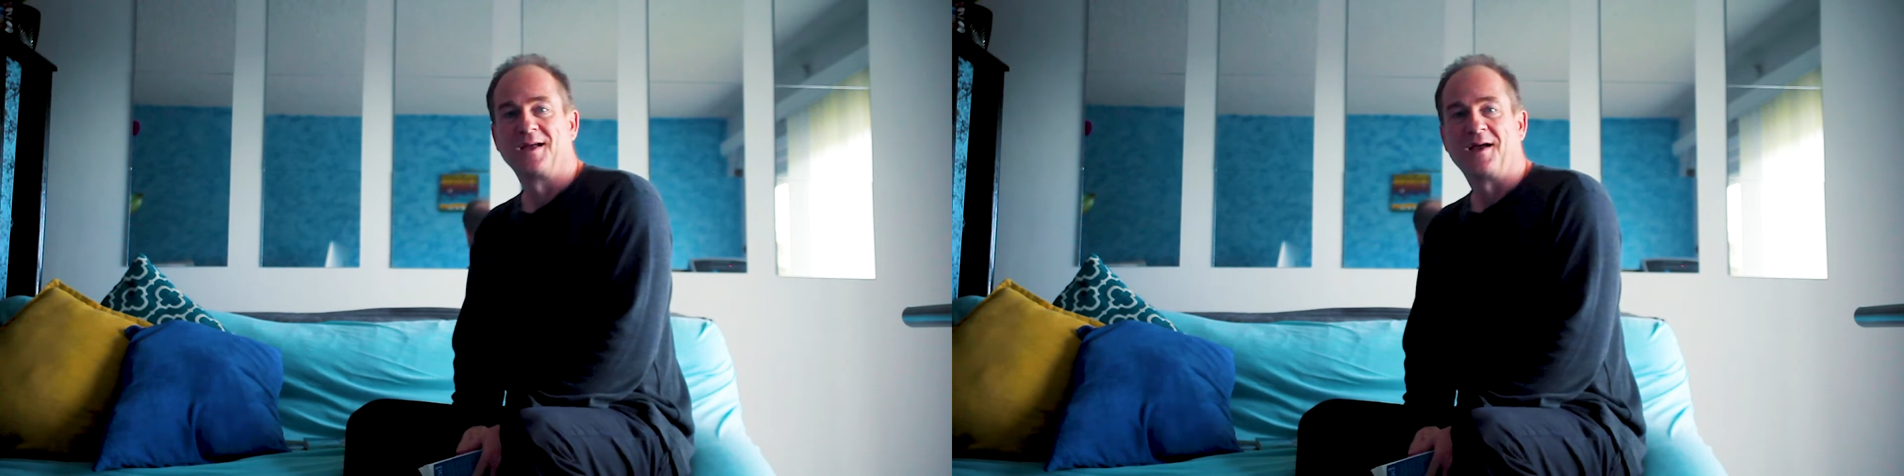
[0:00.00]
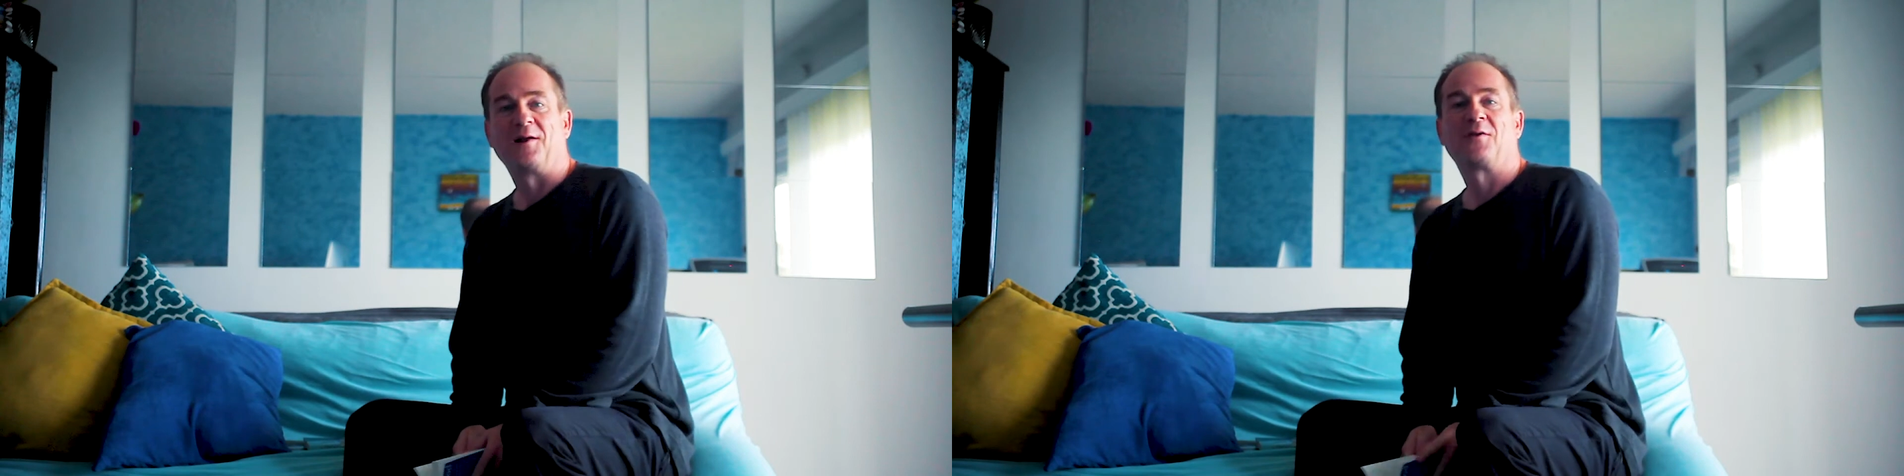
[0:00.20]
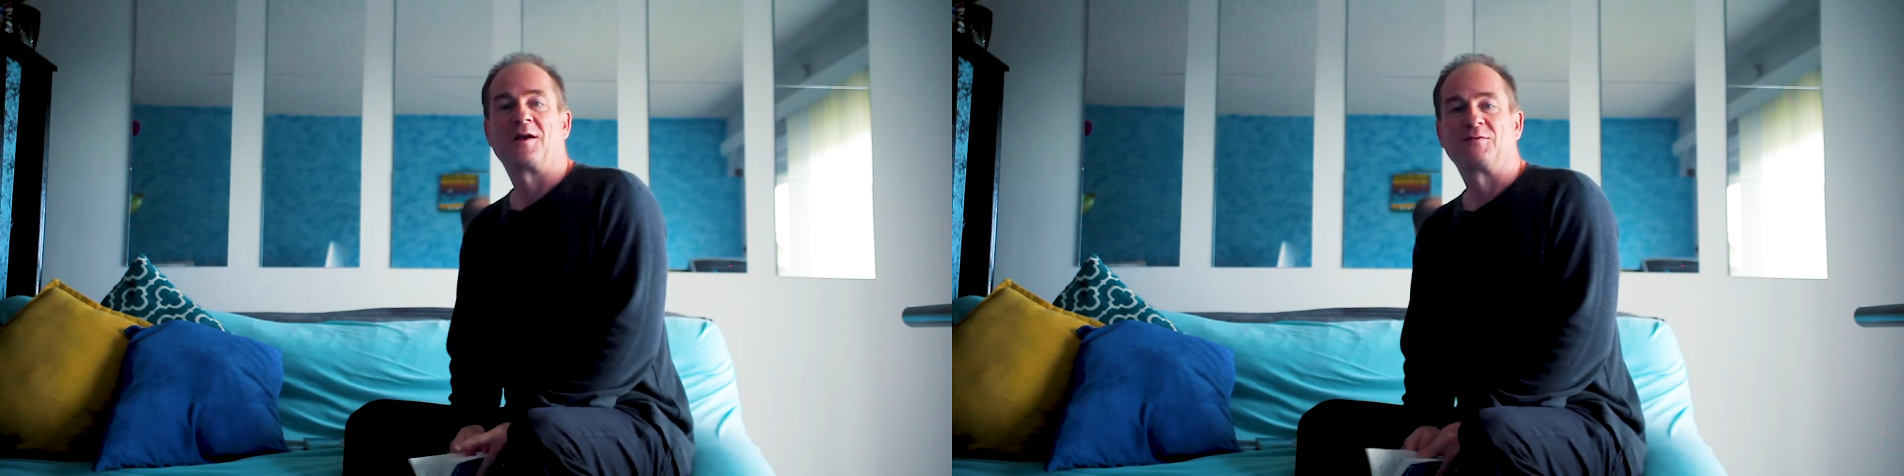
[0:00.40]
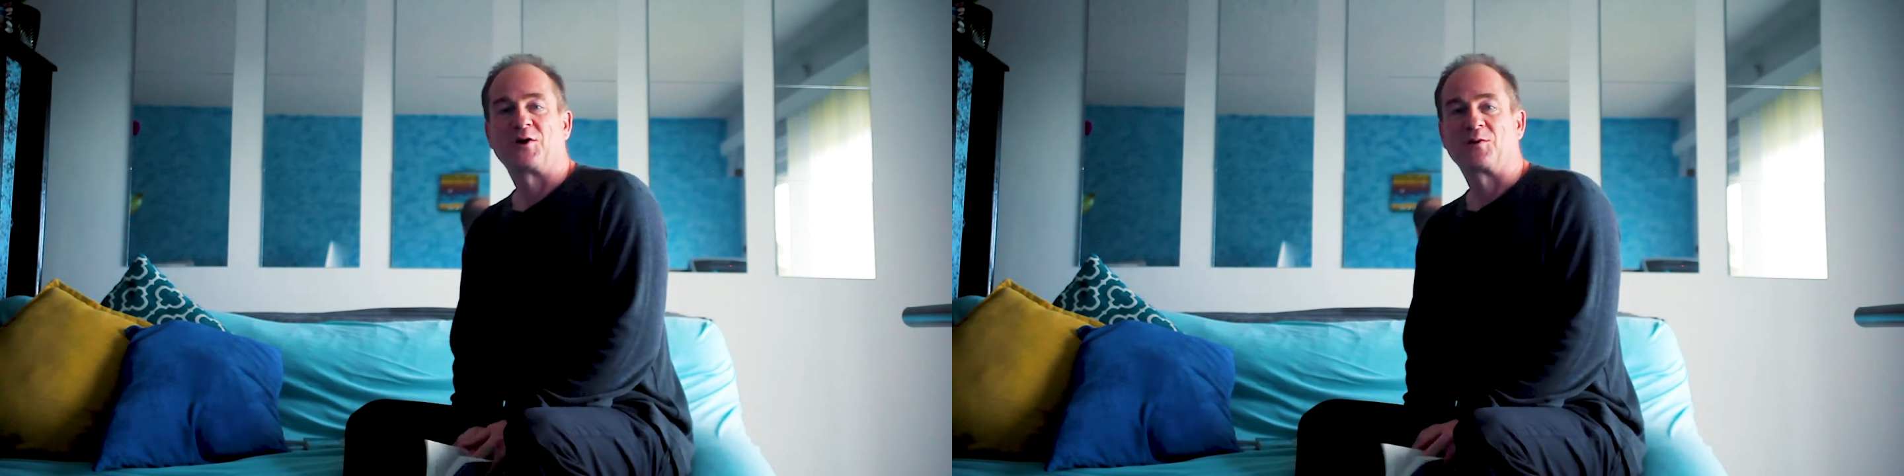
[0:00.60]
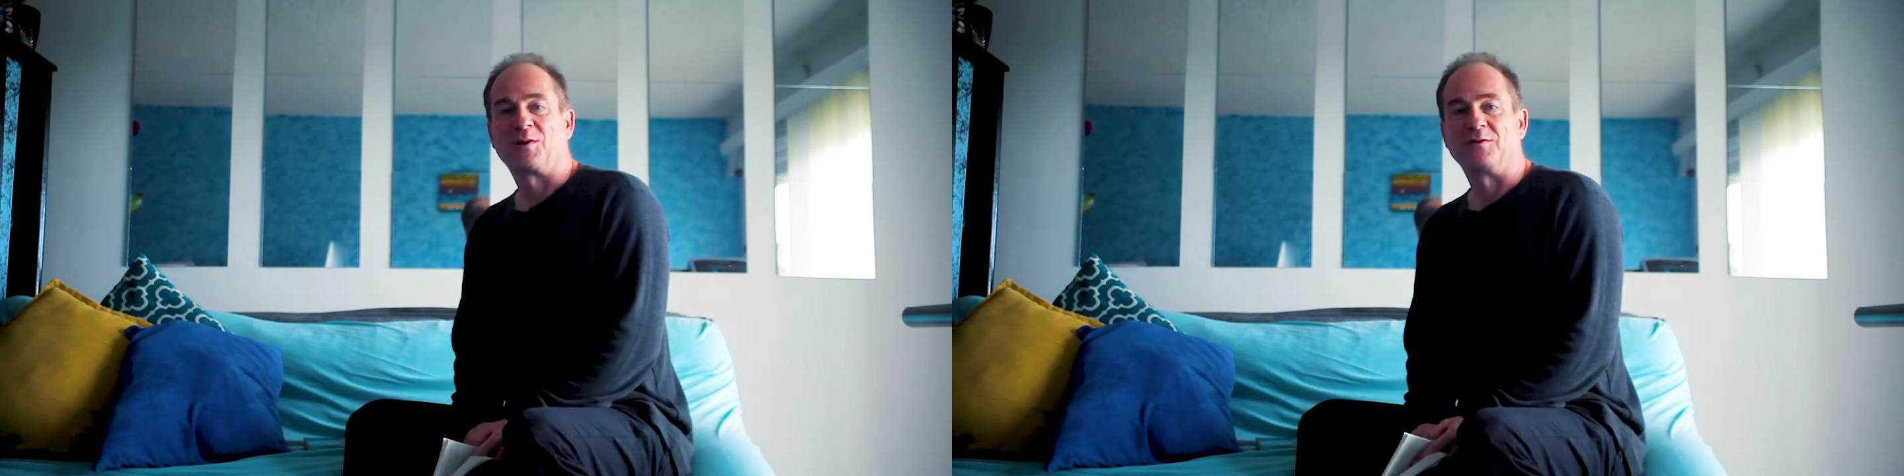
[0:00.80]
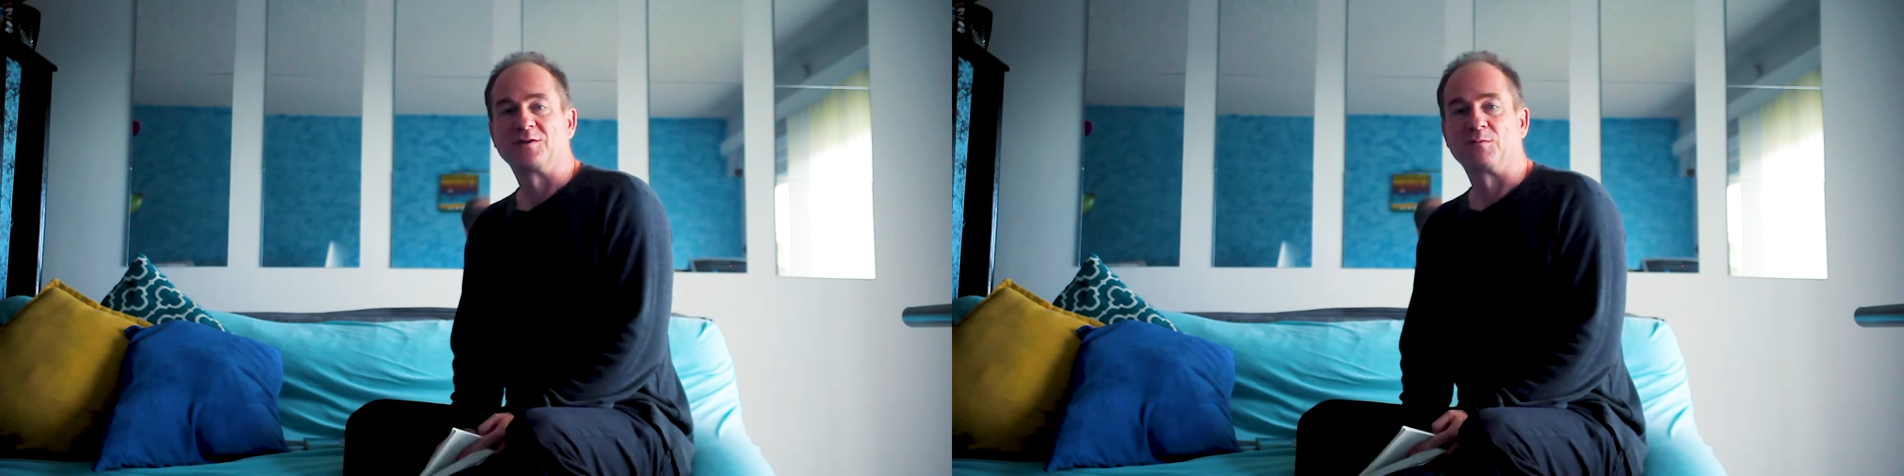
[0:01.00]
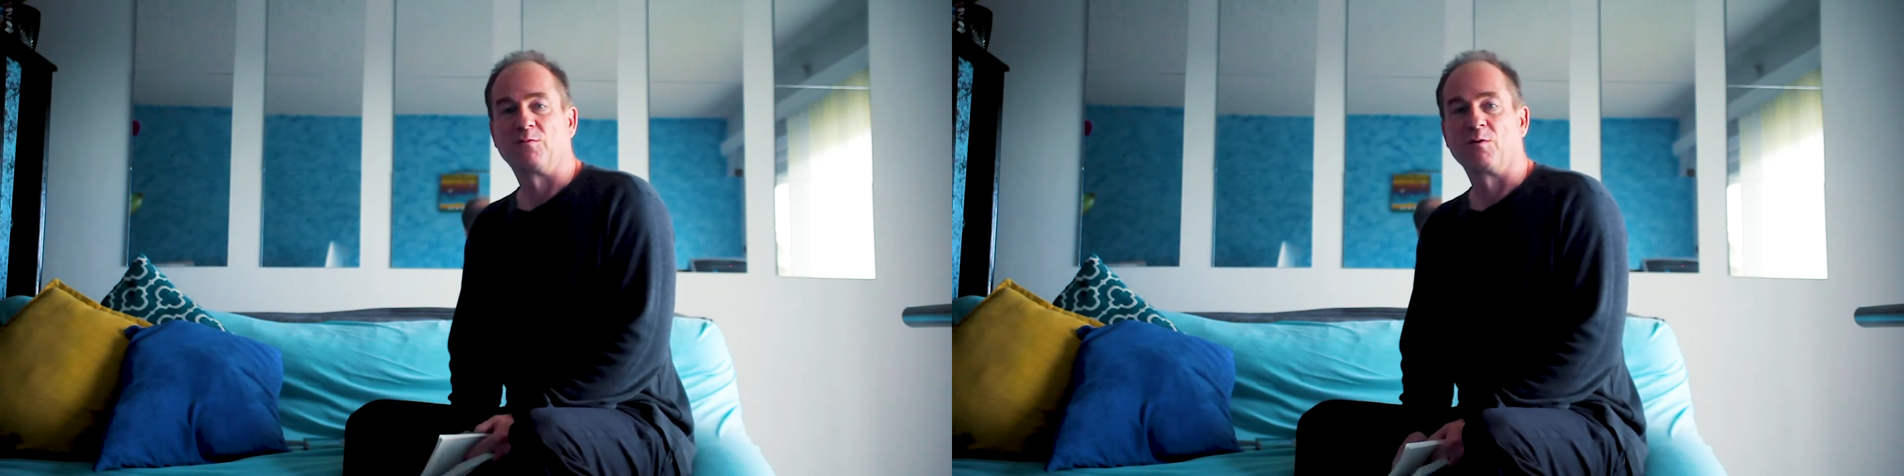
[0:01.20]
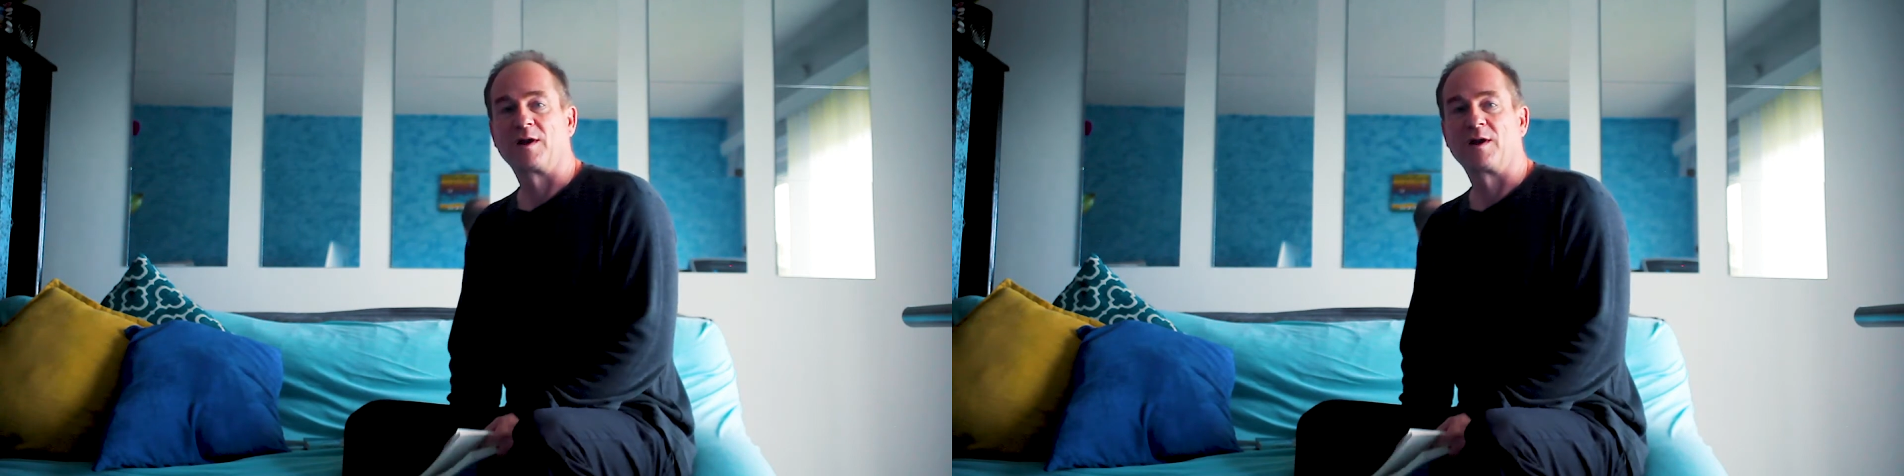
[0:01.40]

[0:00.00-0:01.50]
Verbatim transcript: I know that I've talked about this before,